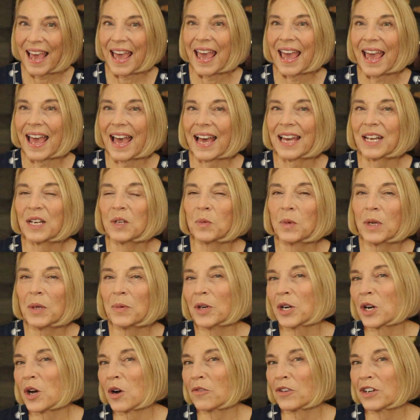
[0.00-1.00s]
And we
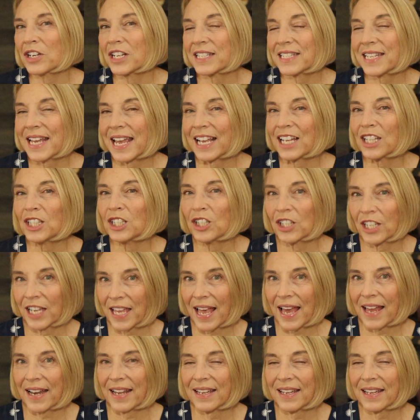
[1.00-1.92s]
went over to take a look at